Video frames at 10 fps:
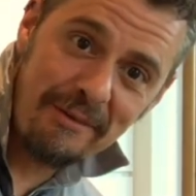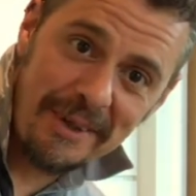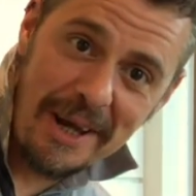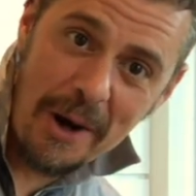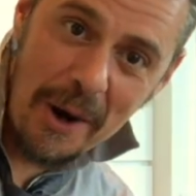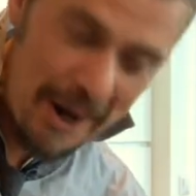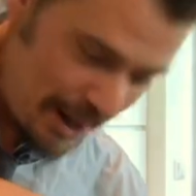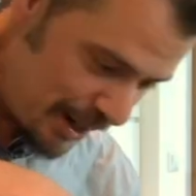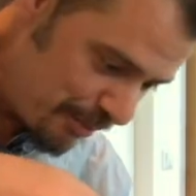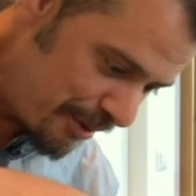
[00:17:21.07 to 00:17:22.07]
dinner.
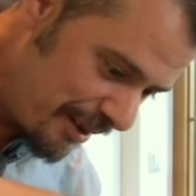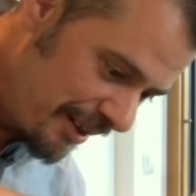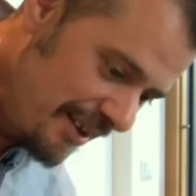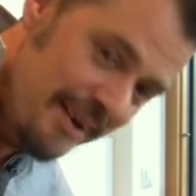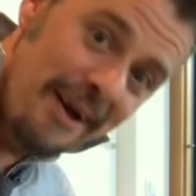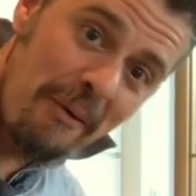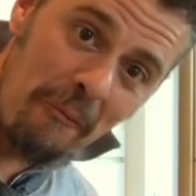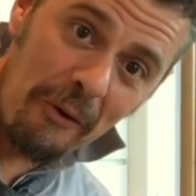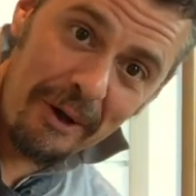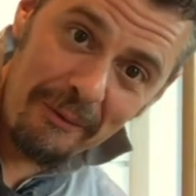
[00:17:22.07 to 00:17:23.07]
I'm
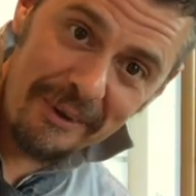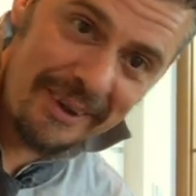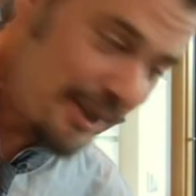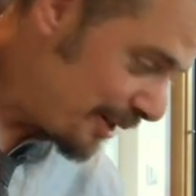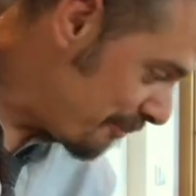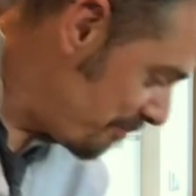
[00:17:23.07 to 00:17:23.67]
working really hard.